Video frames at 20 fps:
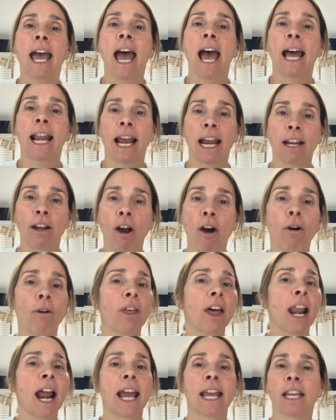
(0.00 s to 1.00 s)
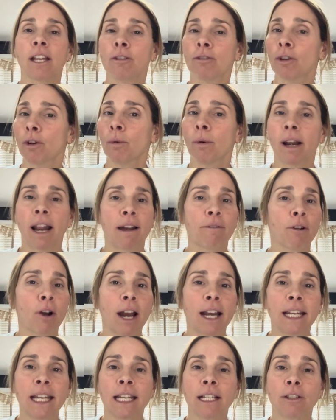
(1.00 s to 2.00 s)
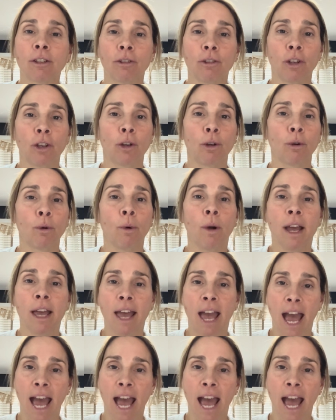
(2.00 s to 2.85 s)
and I know that I can do whatever I need to do